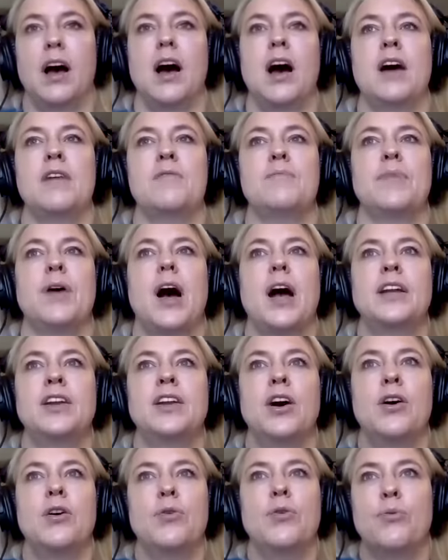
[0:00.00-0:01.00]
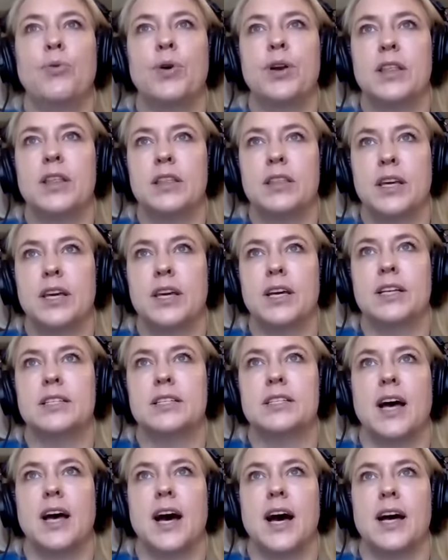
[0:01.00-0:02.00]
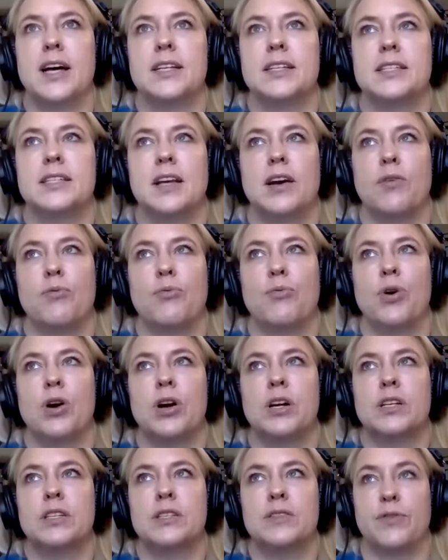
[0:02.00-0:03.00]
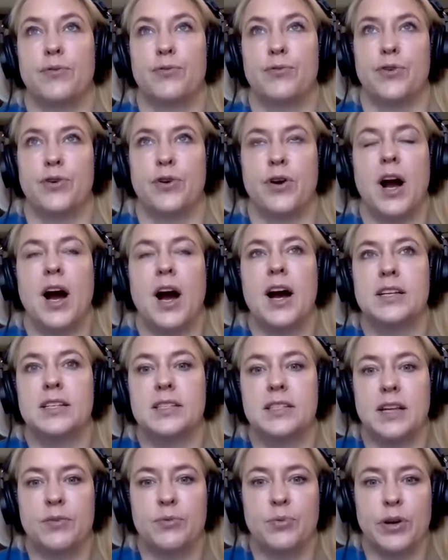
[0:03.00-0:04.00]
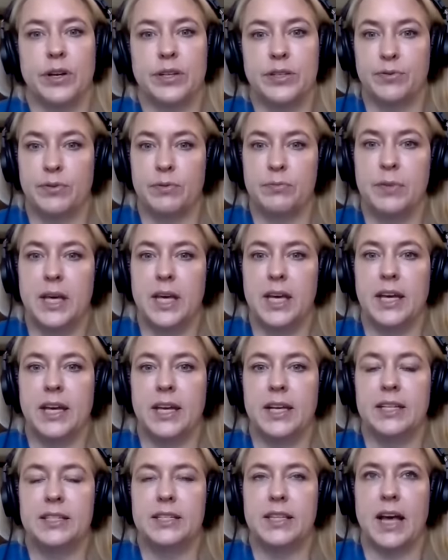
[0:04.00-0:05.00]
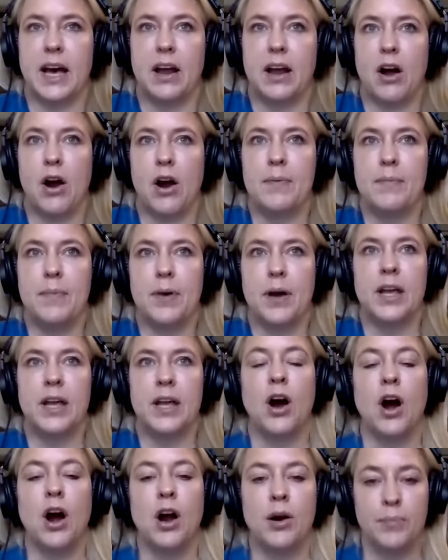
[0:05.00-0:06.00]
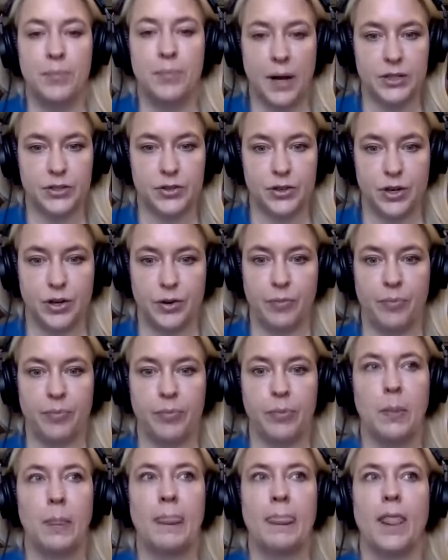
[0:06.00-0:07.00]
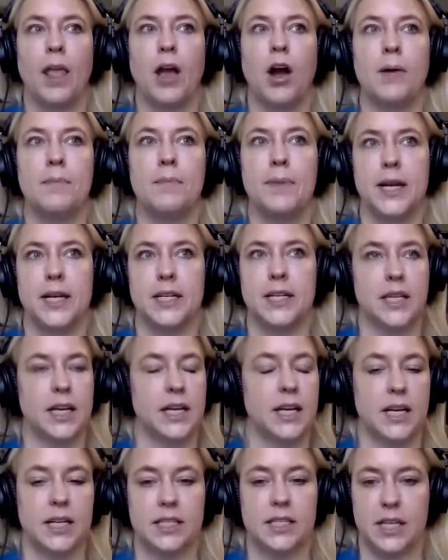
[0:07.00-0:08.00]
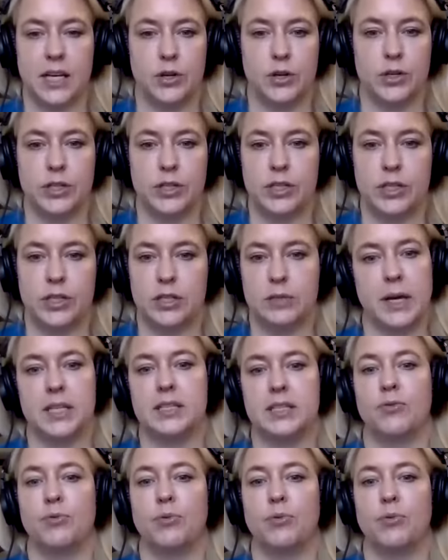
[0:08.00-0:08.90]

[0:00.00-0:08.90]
I know one of the things that works for us and works for me is that in our bedroom, our bed is like a sacred space.